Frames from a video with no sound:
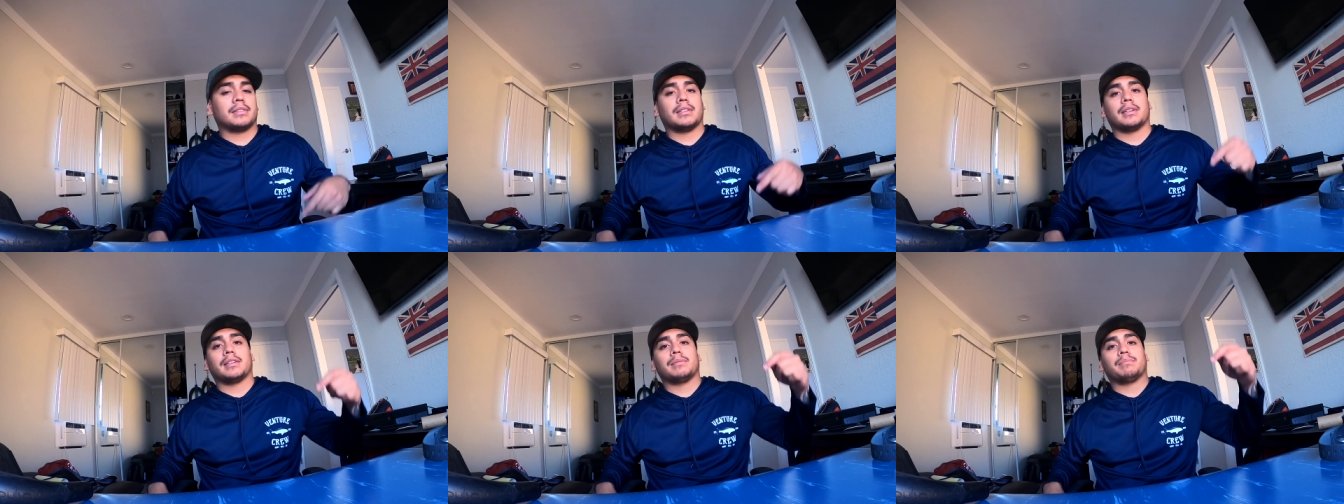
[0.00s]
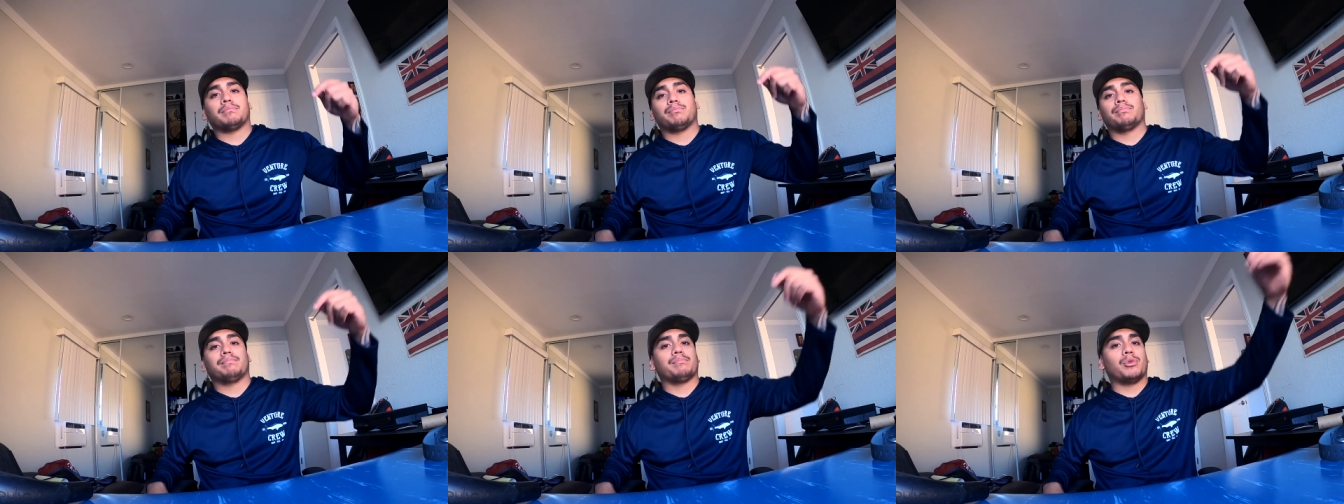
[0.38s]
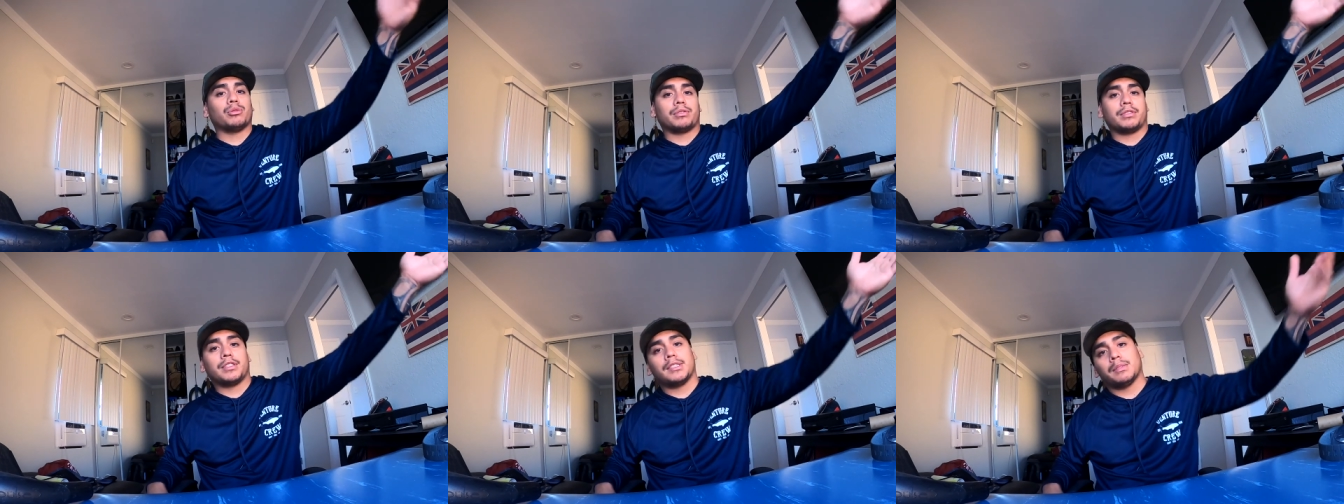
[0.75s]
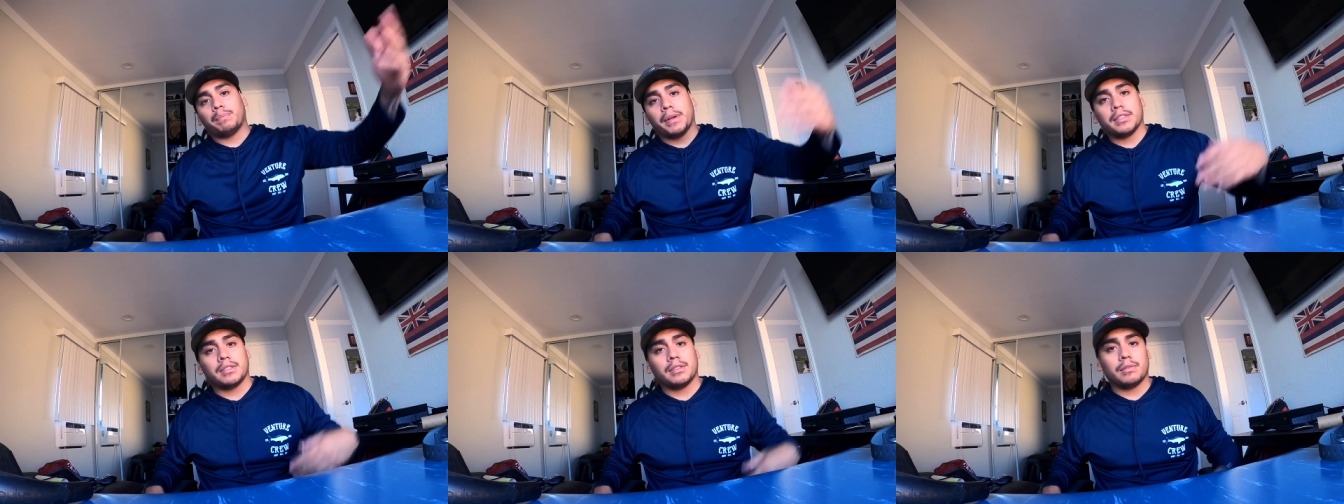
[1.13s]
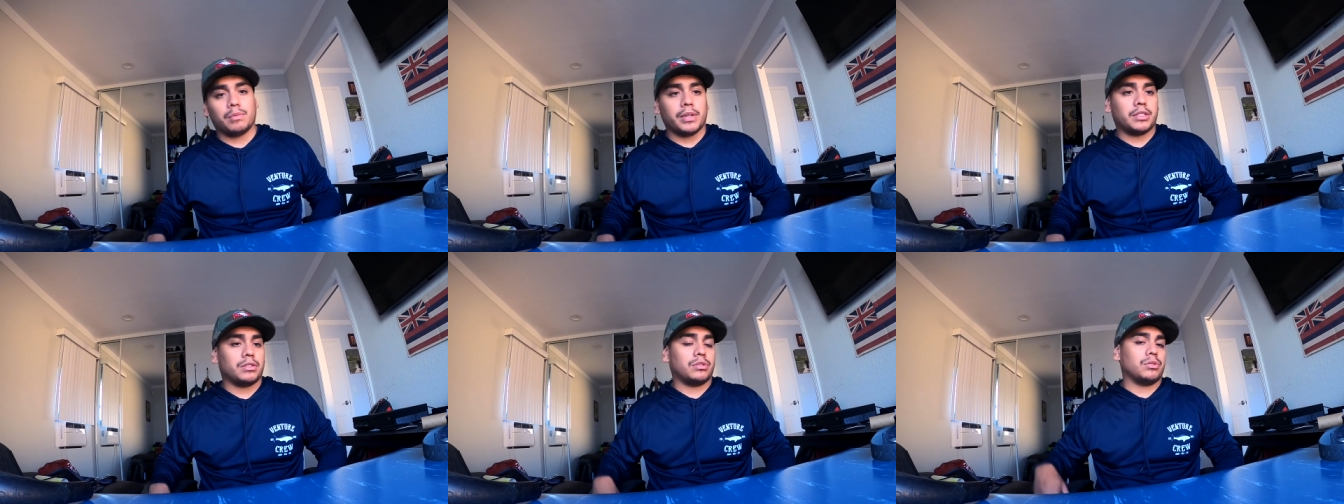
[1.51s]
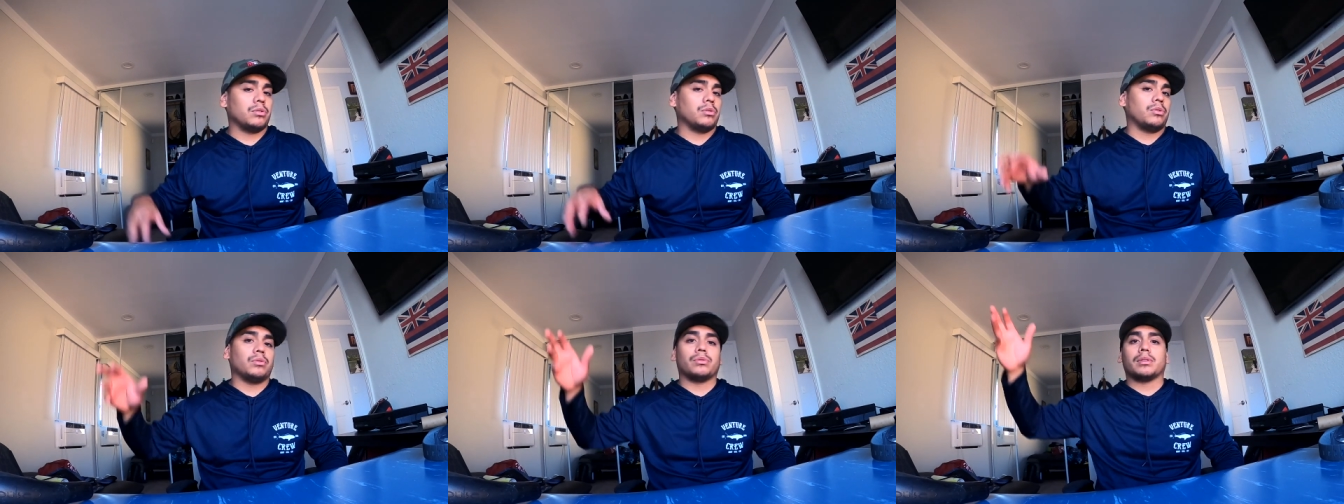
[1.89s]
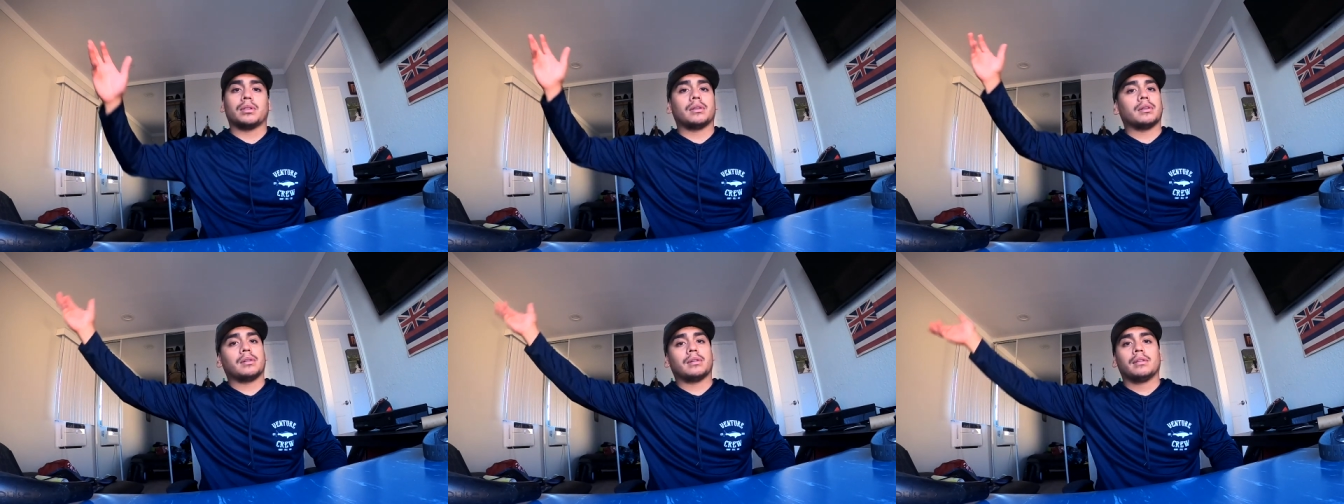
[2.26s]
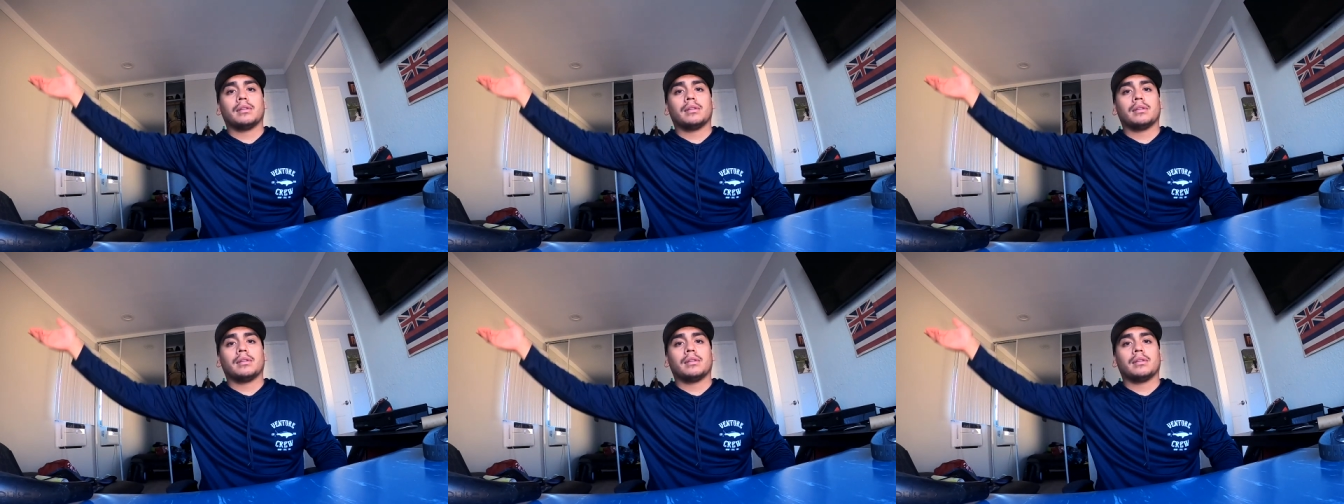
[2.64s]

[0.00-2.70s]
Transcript: the most expensive wetsuit, the